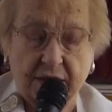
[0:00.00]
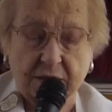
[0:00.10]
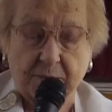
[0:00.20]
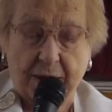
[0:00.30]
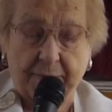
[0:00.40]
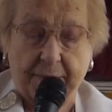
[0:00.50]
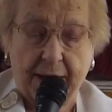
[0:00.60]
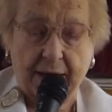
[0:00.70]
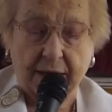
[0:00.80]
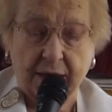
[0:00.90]
as my
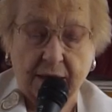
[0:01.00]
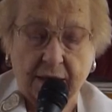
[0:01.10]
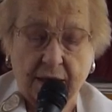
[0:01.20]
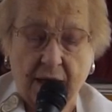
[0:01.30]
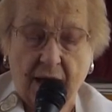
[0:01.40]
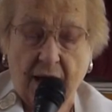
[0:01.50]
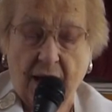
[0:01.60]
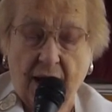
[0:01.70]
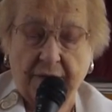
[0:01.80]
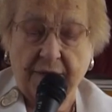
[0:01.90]
body,
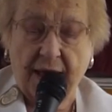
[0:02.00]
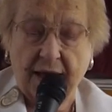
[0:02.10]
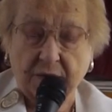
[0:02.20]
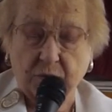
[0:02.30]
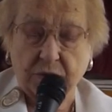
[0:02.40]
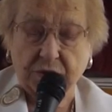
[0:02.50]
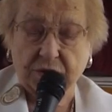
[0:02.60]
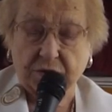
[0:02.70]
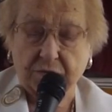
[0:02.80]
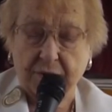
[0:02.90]
and that
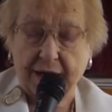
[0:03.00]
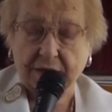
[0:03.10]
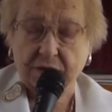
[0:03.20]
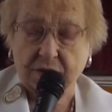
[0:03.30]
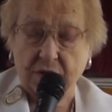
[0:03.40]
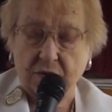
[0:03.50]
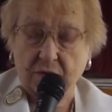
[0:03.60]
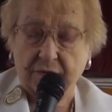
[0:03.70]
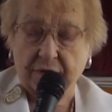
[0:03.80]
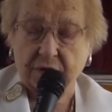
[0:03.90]
which directs the
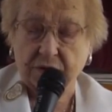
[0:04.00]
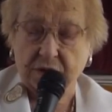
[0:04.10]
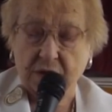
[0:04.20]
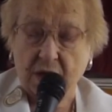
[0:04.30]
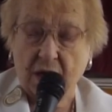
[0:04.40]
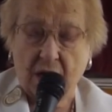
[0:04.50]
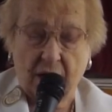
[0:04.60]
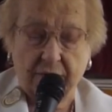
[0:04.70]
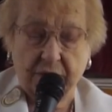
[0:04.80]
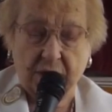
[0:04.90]
universe
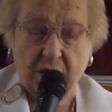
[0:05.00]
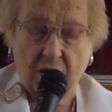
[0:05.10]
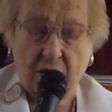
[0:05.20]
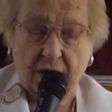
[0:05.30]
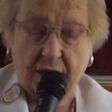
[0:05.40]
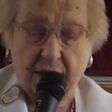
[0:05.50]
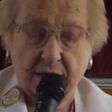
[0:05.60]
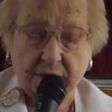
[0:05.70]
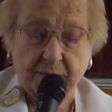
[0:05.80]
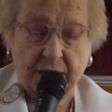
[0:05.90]
I regard
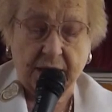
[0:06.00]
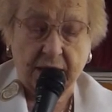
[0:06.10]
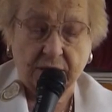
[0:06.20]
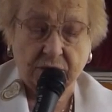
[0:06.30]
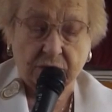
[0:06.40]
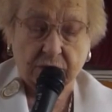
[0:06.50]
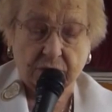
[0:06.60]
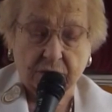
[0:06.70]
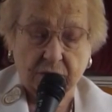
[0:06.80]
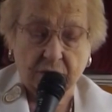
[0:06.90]
as my nature.
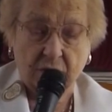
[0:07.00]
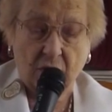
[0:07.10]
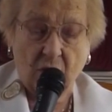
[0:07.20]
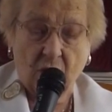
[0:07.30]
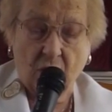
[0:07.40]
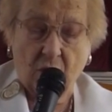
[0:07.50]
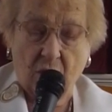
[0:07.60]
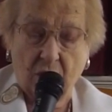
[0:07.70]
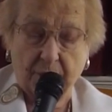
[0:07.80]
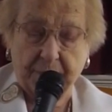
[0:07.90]

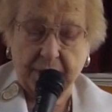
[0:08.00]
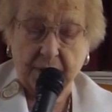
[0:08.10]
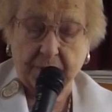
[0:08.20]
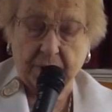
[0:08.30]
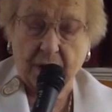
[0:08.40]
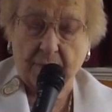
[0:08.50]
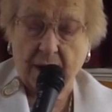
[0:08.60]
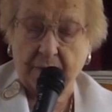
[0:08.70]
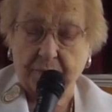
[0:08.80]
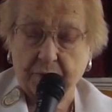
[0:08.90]
All people are
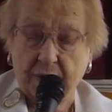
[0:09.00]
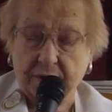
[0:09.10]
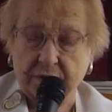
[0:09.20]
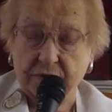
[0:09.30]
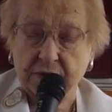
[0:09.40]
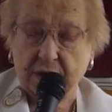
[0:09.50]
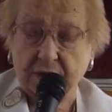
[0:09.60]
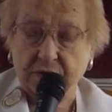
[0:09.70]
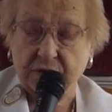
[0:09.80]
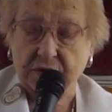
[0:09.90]
my brothers
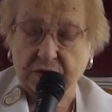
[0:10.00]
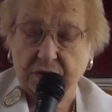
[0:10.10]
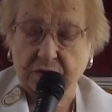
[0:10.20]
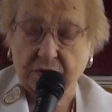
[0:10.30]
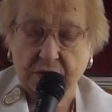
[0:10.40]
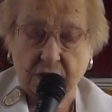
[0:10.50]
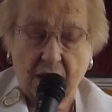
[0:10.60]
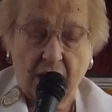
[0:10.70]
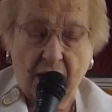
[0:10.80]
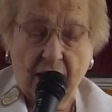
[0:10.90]
and sisters,
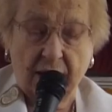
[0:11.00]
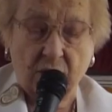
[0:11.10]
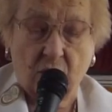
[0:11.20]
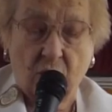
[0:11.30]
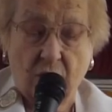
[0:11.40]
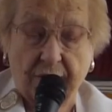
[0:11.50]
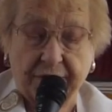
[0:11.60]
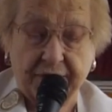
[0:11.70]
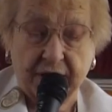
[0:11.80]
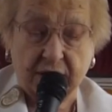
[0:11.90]
and all
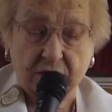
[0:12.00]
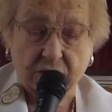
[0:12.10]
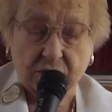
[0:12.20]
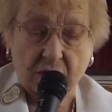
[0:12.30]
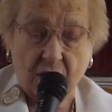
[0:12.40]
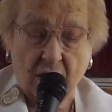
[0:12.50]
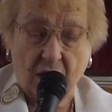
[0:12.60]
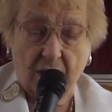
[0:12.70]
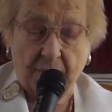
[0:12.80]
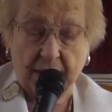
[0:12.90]
things
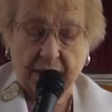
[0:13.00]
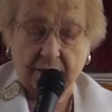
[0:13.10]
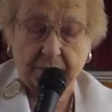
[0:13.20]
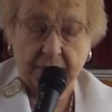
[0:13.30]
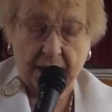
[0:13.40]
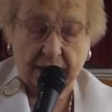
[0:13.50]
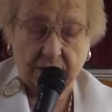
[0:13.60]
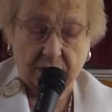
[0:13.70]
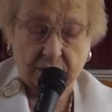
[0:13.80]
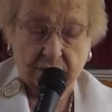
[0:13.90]
are my
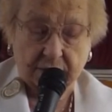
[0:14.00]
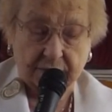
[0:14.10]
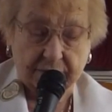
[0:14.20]
companions.